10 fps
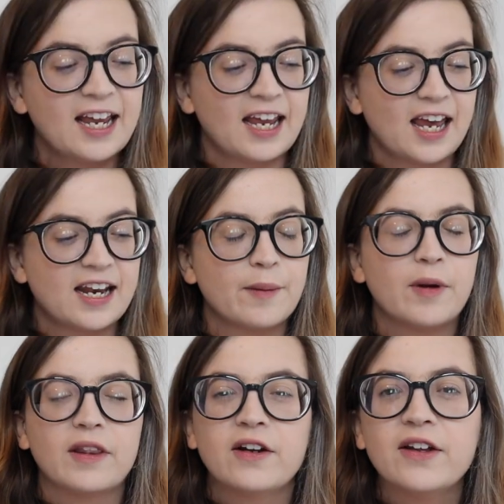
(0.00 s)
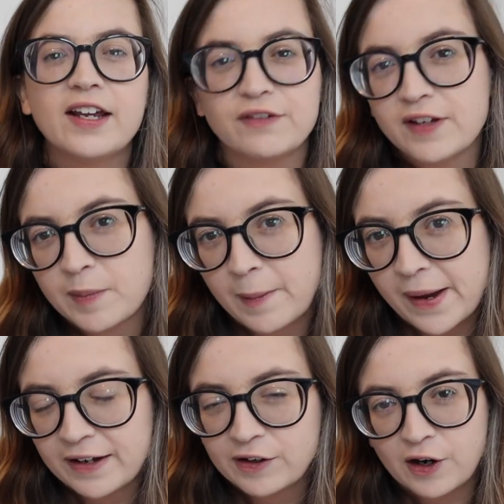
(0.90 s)
And I'm a little iffy about
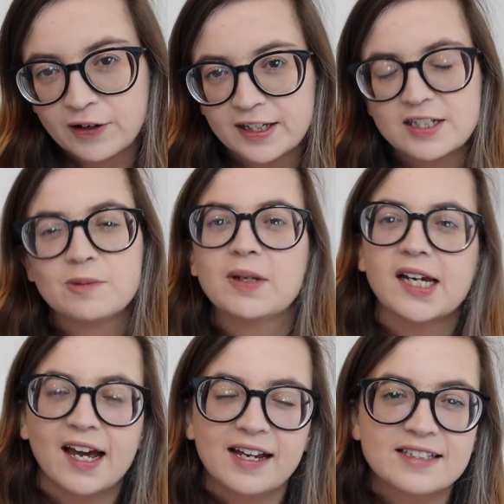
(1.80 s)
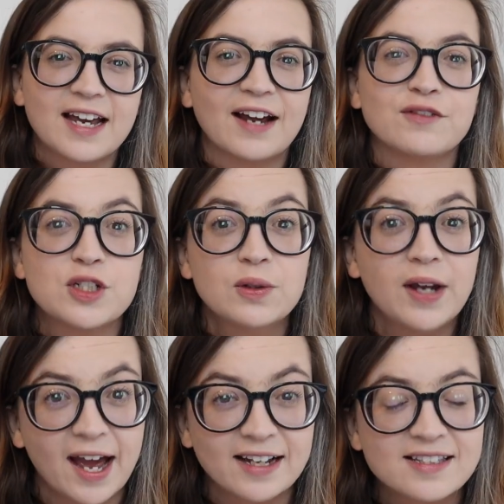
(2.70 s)
buying a garland because I have 2
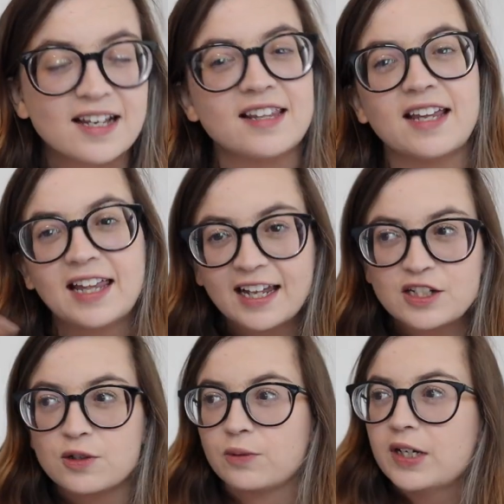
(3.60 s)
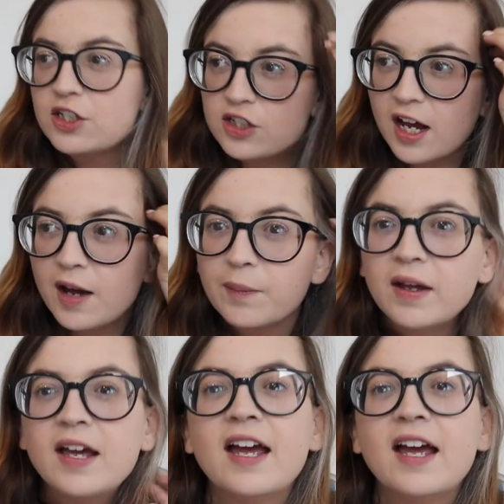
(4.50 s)
cats and they like to reach up